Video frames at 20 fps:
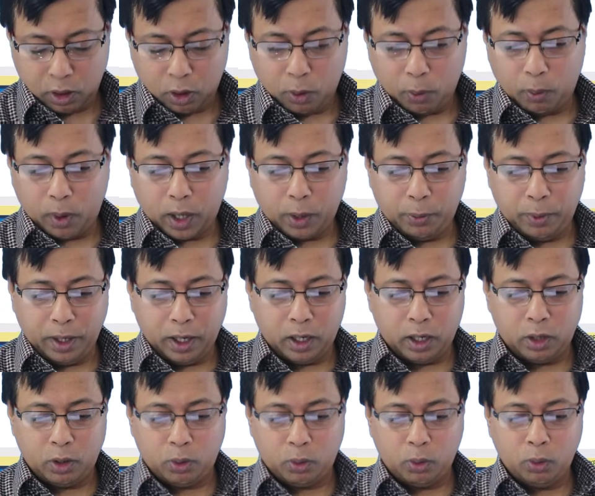What we're
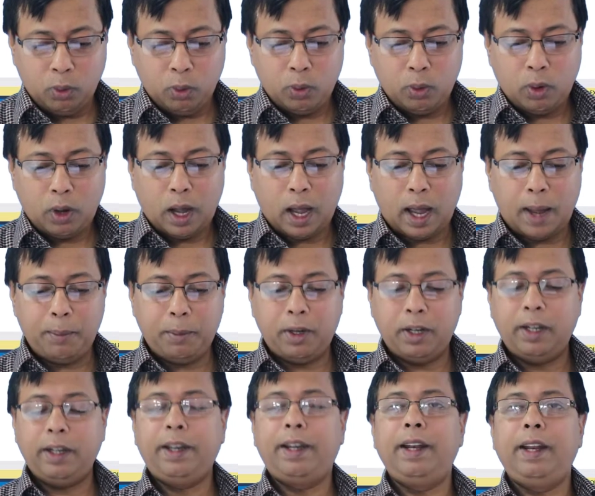going to do, I'm going
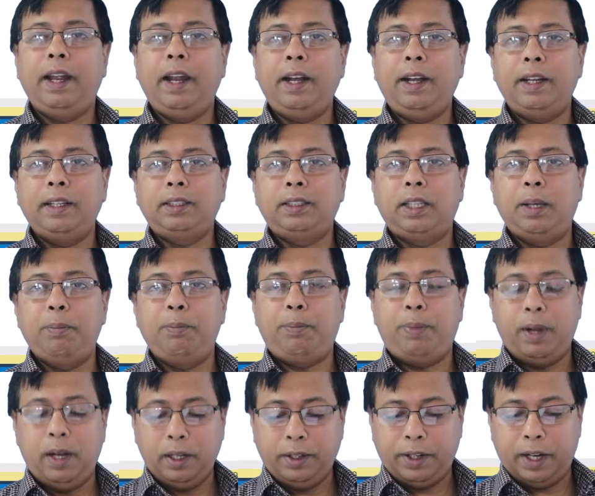to create a
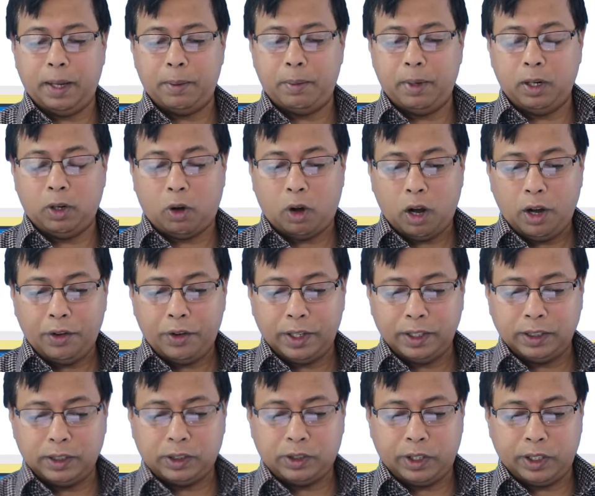simple table called
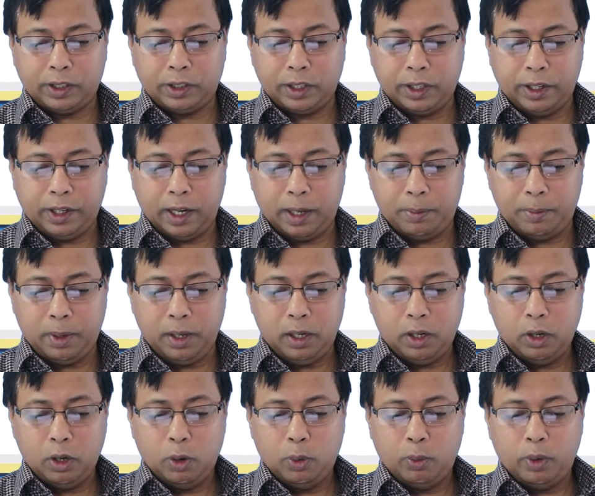registration table
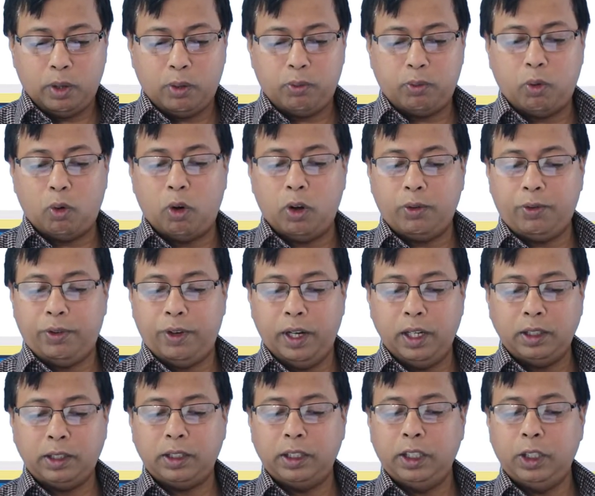with 4
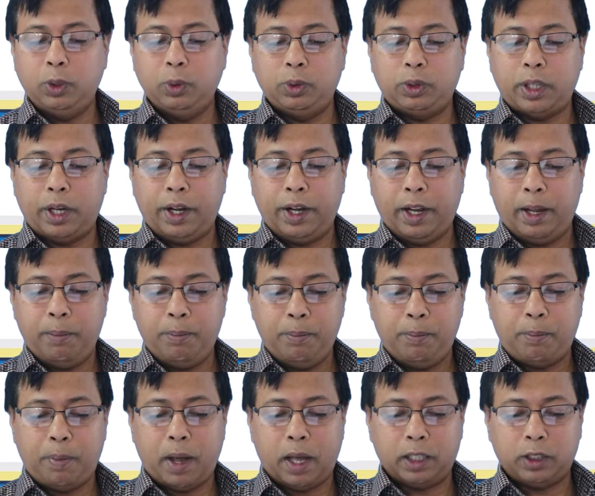fields:
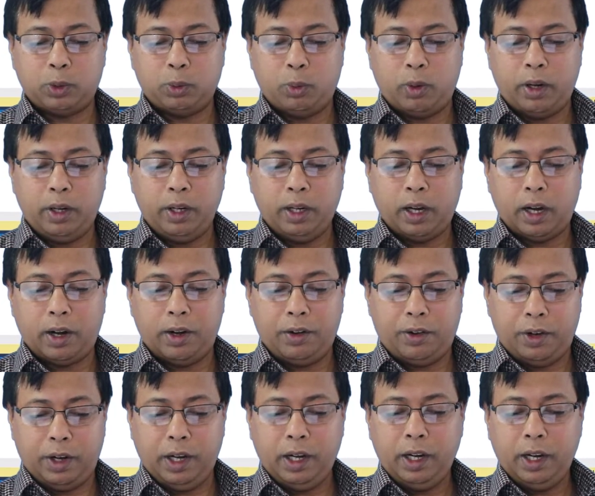username, password,
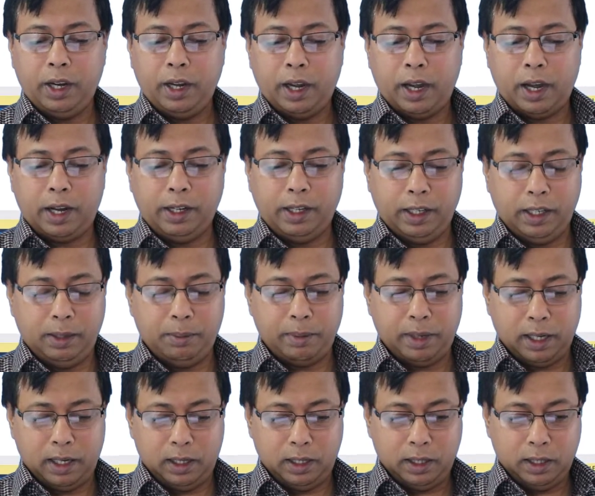country and
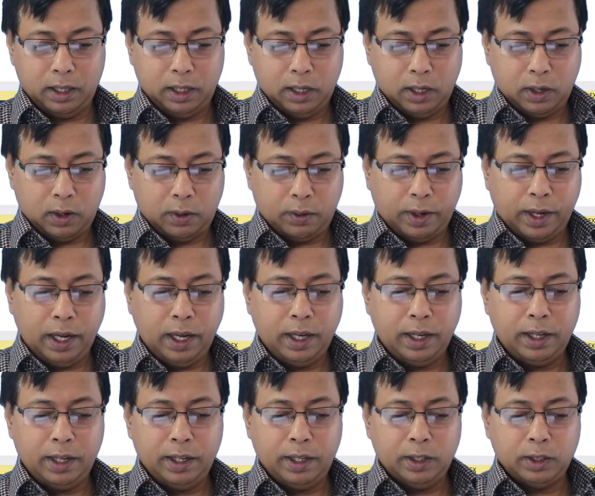email.
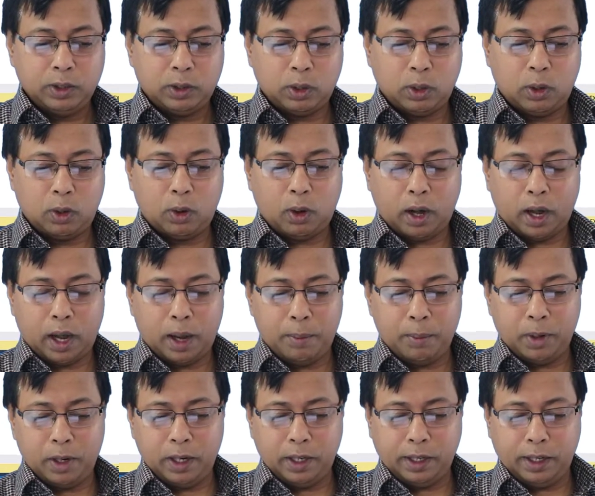Okay, so
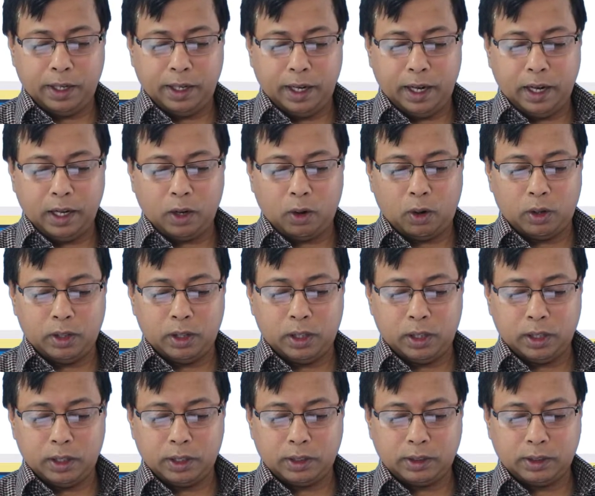I'm going
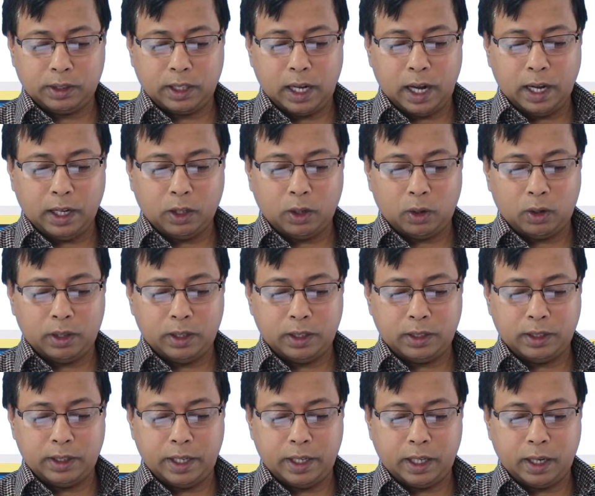to select on
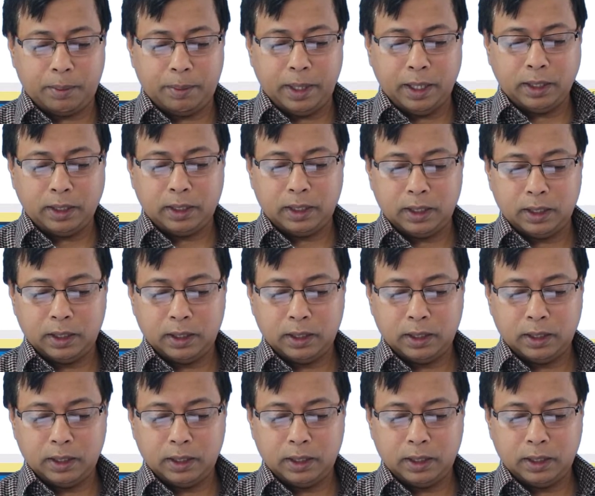this database